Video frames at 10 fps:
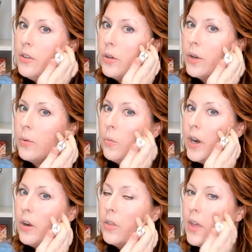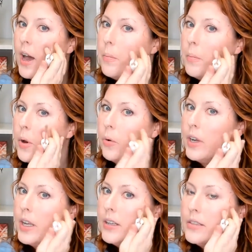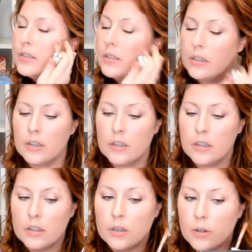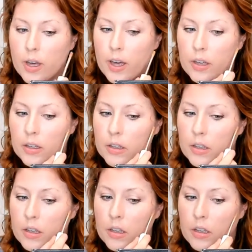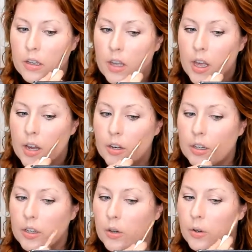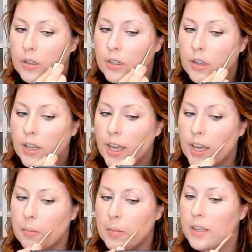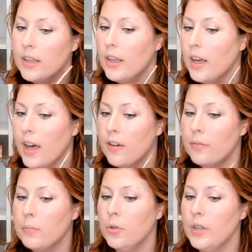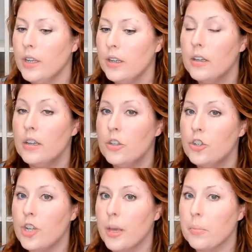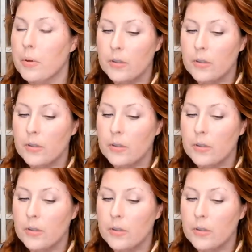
You're going where that bone is. Okay? And you're going to go in a little hammocky, half moony shape.